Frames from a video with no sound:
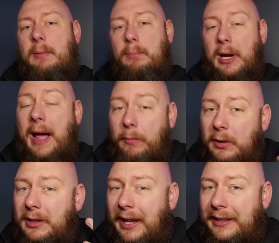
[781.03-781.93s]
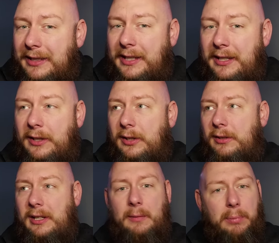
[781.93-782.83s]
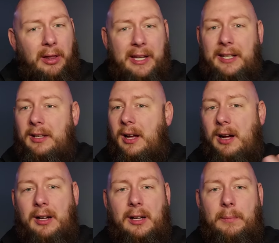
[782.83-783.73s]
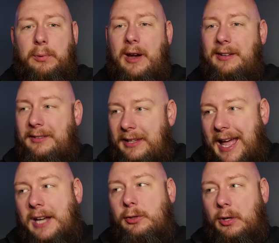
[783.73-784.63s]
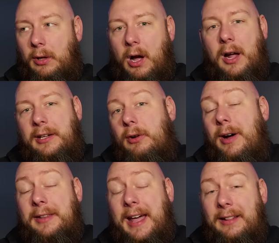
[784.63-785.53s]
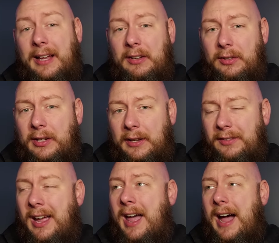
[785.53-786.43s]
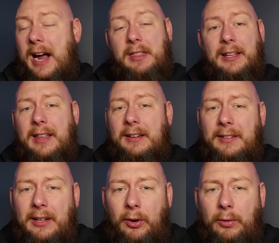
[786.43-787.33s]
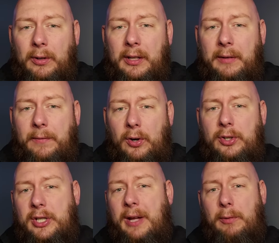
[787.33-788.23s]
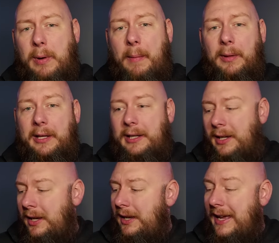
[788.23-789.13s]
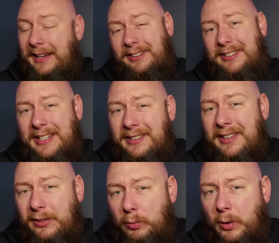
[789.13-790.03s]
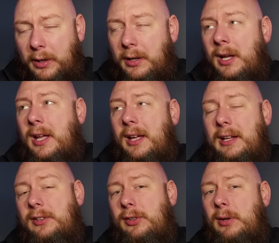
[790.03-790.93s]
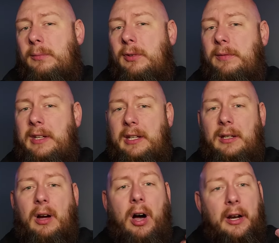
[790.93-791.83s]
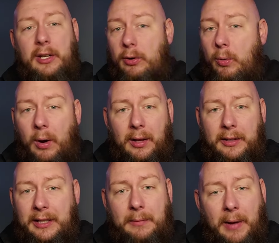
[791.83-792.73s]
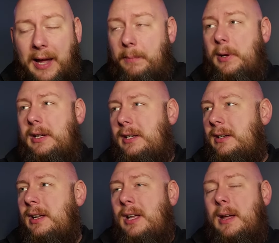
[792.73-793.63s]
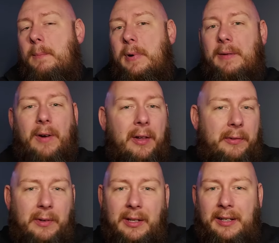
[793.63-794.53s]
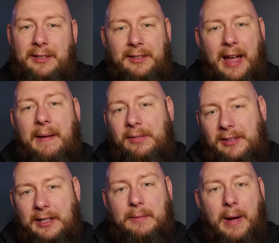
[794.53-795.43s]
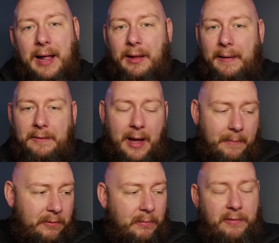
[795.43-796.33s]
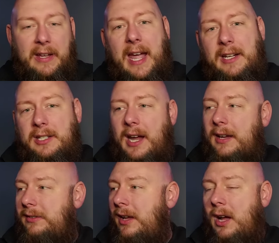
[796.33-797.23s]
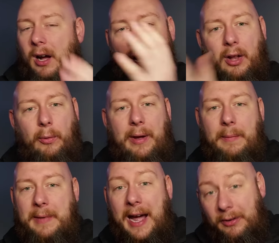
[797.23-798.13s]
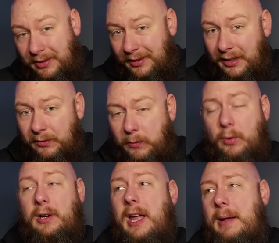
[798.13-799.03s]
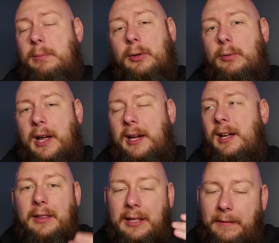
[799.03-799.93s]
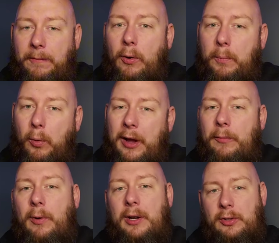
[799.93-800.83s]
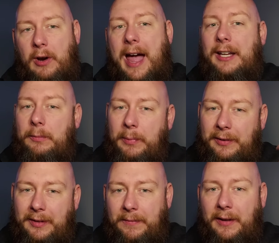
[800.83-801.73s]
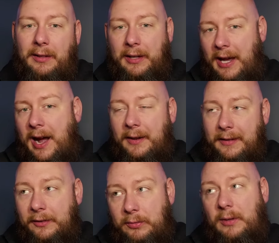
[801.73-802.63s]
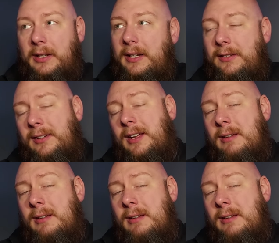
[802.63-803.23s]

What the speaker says: But I would like to hear the complete uncompressed theatrical audio on that Laserdisc. I think that's the only version that would probably exceed this one in terms of the audio quality, in my opinion. But of all the releases I've seen in my lifetime, from VHS all the way up now to this 4K Blu-ray, the 4.1 track specifically on this release